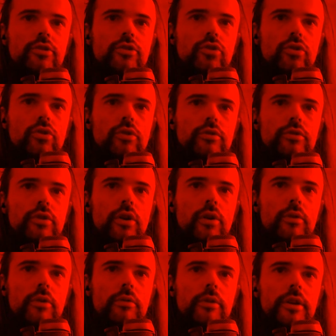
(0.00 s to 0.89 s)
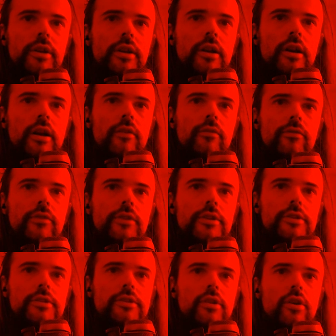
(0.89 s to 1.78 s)
jewel node over here and
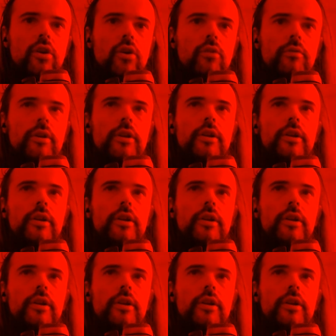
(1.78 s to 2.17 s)
this over